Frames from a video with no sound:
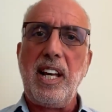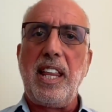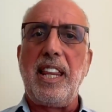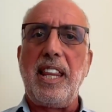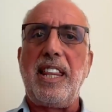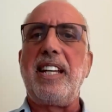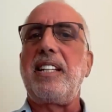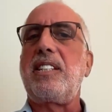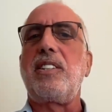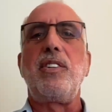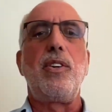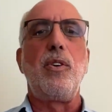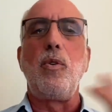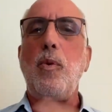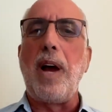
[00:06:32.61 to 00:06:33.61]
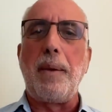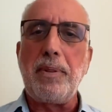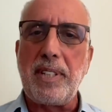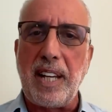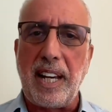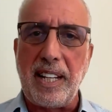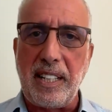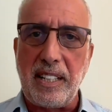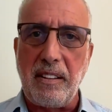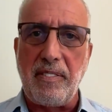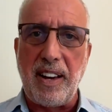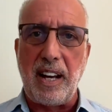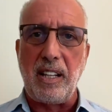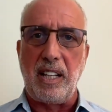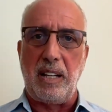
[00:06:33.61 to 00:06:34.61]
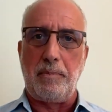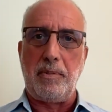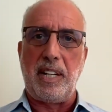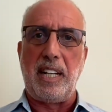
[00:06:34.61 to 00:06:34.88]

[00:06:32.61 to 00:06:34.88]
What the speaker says: this new website developed